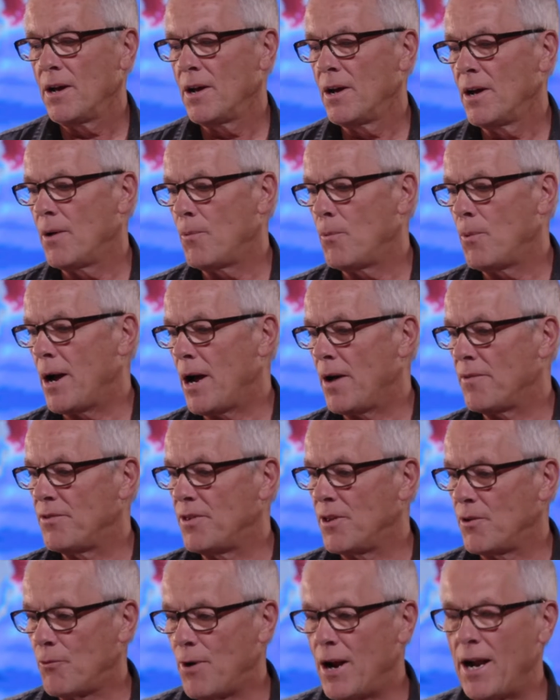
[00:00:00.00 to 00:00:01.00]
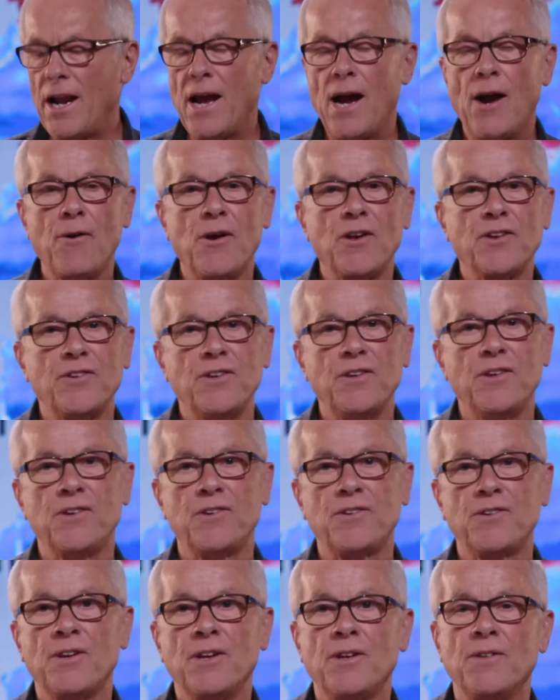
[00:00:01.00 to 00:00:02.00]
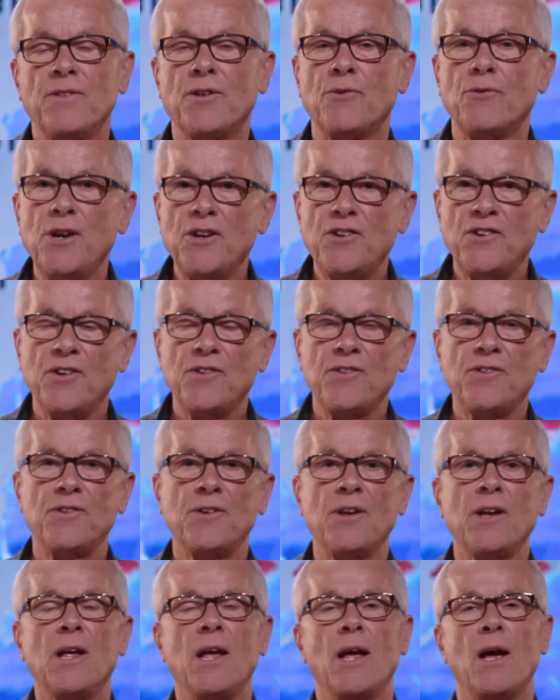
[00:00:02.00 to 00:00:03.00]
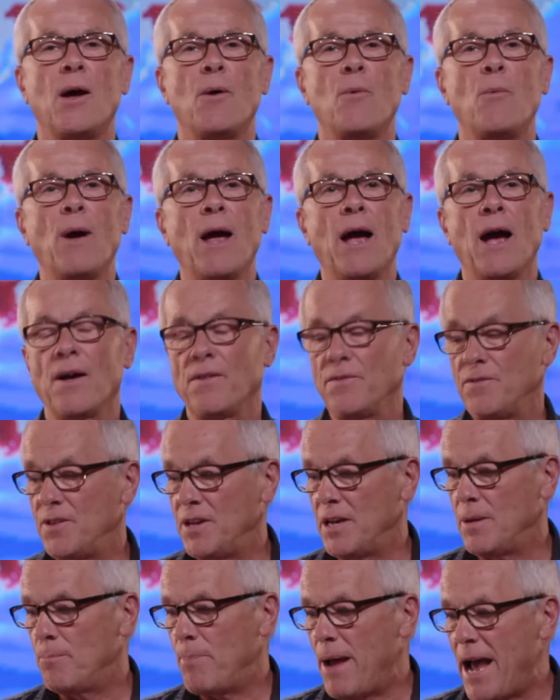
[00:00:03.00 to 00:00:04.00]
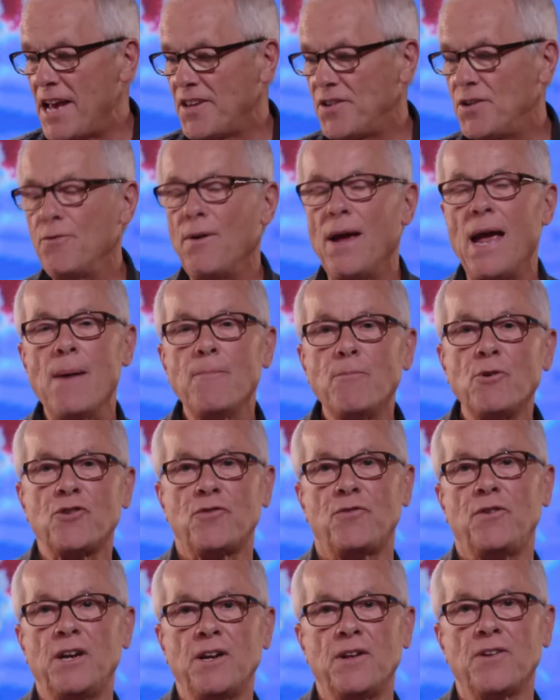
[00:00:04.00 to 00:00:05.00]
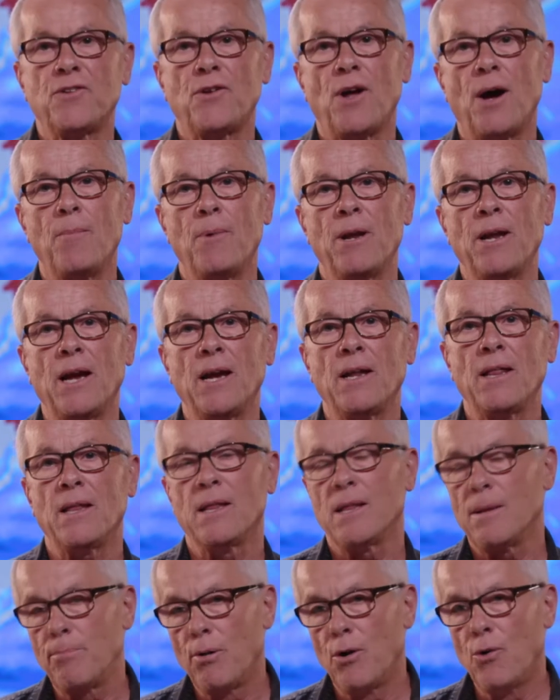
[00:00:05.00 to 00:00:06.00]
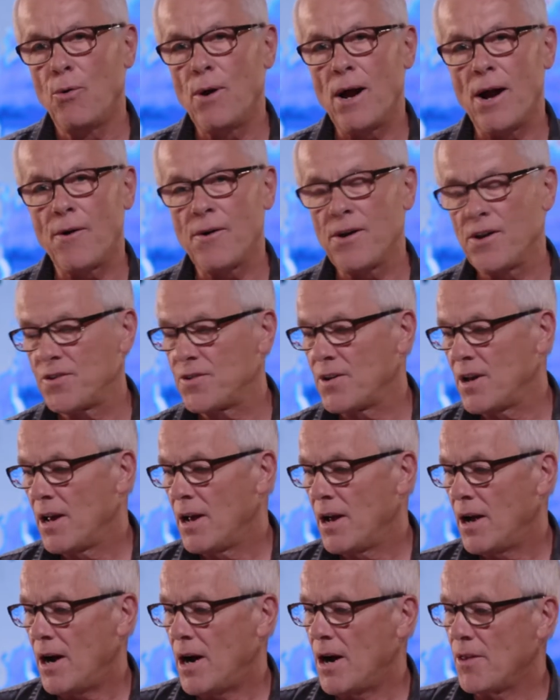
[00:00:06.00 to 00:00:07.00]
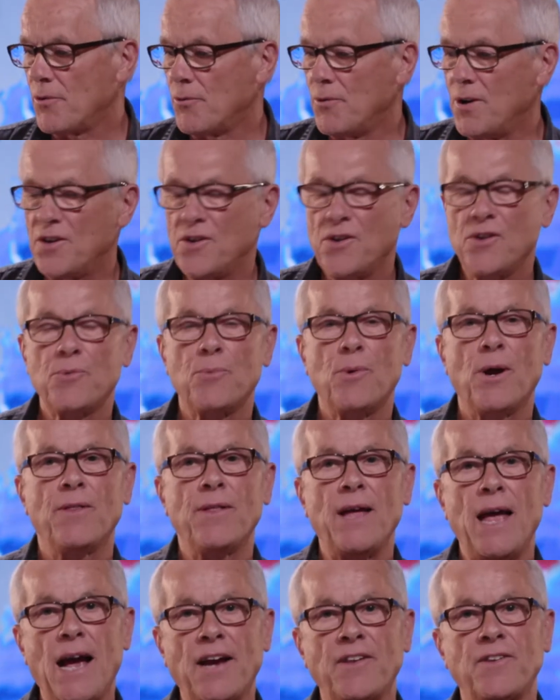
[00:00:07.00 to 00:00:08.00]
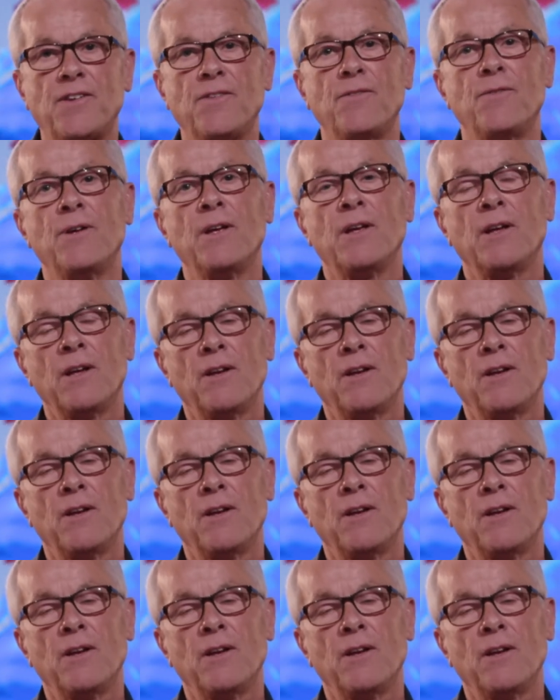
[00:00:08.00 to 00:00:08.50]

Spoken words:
where the red areas is the regions where the passive ambush feeders dominate, and the blue areas are the regions where the active